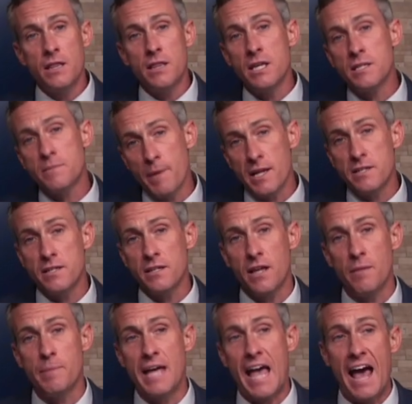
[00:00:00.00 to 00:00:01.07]
This
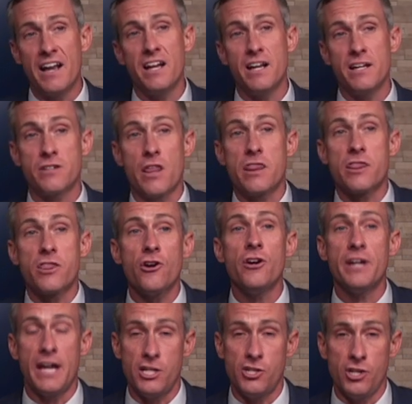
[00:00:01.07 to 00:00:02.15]
medicine can be added as a
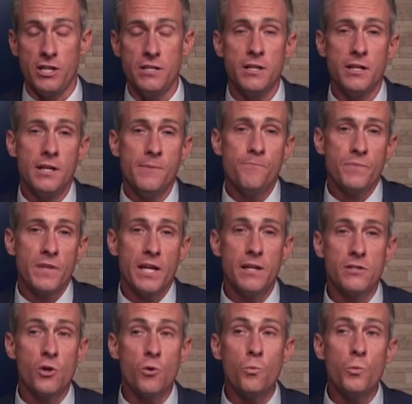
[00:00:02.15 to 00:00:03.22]
third agent
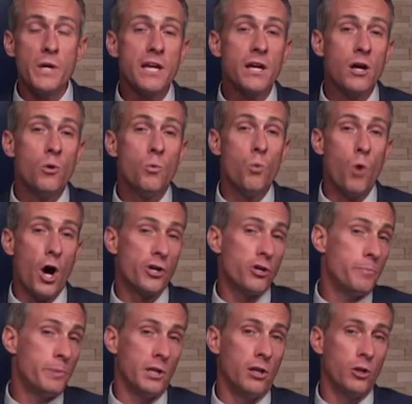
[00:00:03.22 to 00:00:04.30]
it is a weak
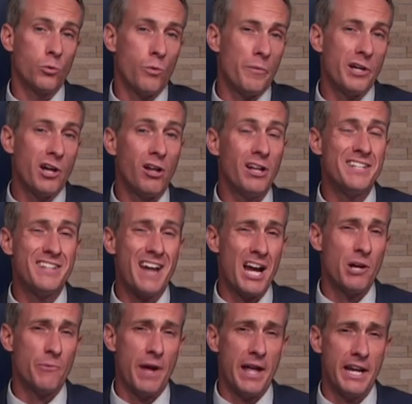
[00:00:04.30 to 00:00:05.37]
water pill, or what we call a
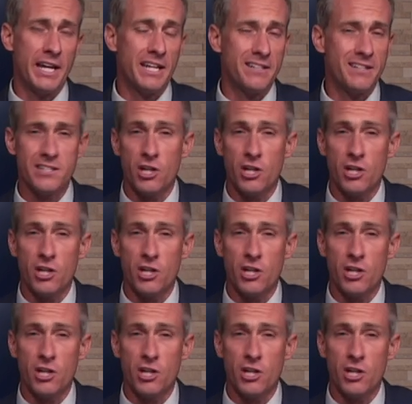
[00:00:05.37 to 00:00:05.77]
diuretic.